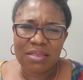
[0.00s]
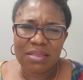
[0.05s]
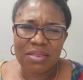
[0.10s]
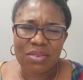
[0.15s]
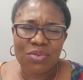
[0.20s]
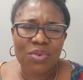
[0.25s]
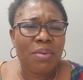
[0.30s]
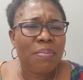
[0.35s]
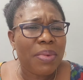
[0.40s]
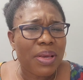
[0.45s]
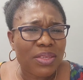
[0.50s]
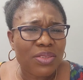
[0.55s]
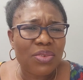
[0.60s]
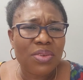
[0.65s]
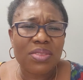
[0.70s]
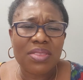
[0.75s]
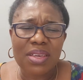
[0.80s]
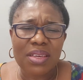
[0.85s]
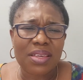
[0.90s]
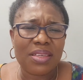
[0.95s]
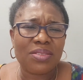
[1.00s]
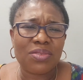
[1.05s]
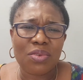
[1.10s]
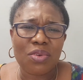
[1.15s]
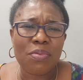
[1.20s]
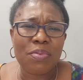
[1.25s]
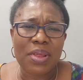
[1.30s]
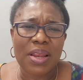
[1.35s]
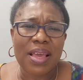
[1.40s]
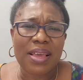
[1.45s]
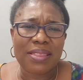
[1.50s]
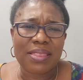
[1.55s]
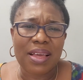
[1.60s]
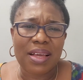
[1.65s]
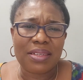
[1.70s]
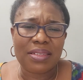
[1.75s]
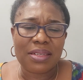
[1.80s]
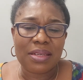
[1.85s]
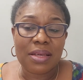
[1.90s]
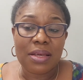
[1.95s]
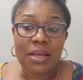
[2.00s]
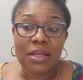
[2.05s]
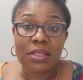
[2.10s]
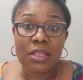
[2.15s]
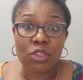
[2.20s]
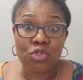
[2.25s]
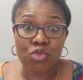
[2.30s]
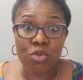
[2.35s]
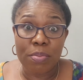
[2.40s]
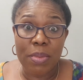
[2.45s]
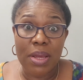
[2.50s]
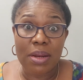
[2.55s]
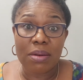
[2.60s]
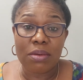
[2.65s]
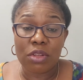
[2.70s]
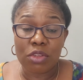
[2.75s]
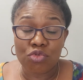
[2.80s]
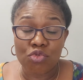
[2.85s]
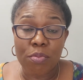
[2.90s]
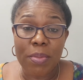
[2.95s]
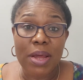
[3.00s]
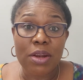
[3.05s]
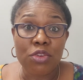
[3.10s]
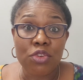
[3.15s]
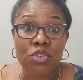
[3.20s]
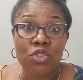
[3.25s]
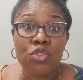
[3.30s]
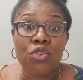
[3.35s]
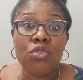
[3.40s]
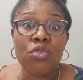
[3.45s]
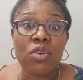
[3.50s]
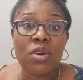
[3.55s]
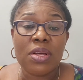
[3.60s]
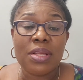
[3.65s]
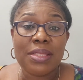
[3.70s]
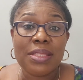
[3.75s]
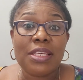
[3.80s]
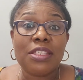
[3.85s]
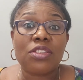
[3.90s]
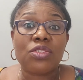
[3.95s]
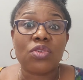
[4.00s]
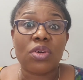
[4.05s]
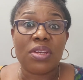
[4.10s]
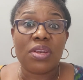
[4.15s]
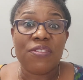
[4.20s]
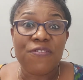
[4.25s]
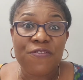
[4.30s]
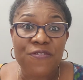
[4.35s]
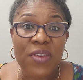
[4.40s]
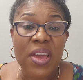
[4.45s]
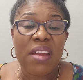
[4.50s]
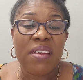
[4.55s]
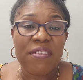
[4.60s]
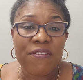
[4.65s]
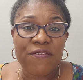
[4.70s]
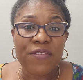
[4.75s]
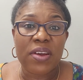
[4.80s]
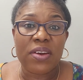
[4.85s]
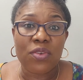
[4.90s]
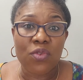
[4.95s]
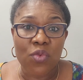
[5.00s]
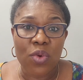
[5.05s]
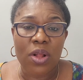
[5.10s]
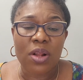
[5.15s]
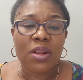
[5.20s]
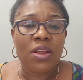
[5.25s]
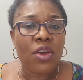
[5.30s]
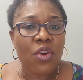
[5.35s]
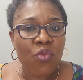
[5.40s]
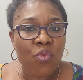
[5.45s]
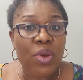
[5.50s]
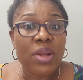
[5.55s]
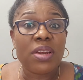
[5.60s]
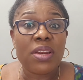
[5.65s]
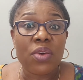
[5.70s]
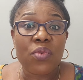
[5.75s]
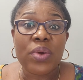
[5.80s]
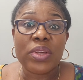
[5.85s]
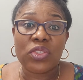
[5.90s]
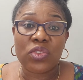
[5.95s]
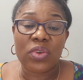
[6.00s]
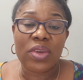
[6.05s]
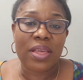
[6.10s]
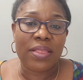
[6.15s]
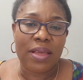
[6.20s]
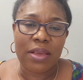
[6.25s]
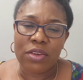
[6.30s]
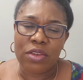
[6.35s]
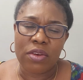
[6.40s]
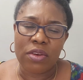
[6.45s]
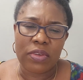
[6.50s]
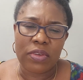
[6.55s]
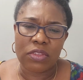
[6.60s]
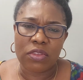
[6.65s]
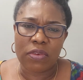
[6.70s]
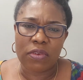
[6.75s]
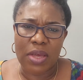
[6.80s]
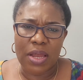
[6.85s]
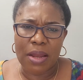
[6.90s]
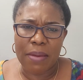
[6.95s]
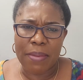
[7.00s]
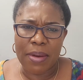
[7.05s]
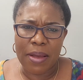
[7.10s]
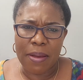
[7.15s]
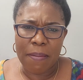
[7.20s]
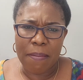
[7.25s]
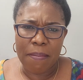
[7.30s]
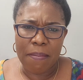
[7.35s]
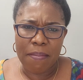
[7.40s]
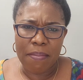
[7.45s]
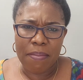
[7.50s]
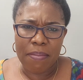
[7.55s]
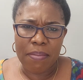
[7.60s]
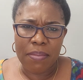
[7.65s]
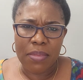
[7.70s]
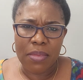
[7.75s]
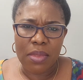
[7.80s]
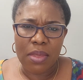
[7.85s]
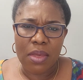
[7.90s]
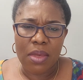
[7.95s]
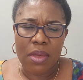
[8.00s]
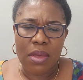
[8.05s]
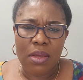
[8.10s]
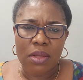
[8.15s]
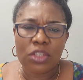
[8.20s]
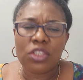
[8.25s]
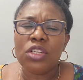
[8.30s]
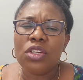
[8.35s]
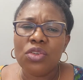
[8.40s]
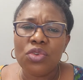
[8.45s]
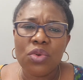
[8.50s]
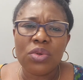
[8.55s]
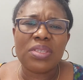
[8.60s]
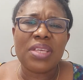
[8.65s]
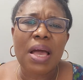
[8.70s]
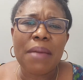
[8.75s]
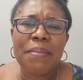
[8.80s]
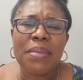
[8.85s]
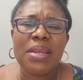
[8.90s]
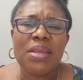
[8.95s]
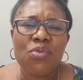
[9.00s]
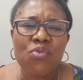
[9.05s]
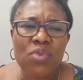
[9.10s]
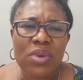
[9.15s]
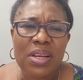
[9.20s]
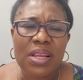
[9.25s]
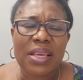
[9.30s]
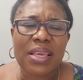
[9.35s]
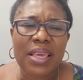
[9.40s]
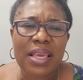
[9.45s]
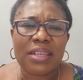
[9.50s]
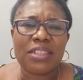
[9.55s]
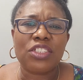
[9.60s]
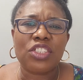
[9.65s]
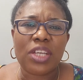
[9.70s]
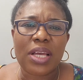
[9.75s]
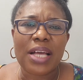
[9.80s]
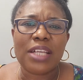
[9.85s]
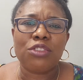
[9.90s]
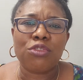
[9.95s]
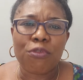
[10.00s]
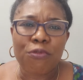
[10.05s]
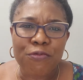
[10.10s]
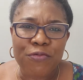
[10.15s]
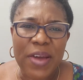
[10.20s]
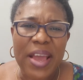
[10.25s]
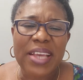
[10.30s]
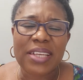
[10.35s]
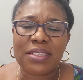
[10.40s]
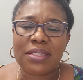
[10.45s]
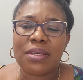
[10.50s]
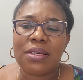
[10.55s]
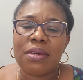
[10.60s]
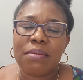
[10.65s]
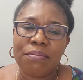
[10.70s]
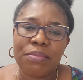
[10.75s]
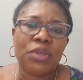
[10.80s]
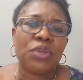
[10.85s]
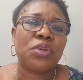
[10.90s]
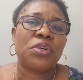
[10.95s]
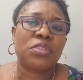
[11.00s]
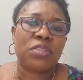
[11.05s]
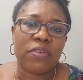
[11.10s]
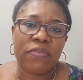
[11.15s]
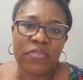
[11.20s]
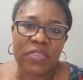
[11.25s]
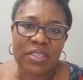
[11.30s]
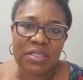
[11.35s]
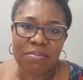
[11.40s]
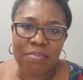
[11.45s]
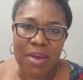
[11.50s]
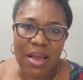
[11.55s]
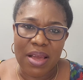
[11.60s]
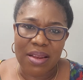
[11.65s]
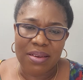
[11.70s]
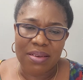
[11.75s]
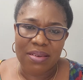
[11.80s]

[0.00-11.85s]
What makes you think it's going to be like that? This woman knew this Sonny very, very well when they were together at University of Calabar. She knows how many girls she had to fight because of this man.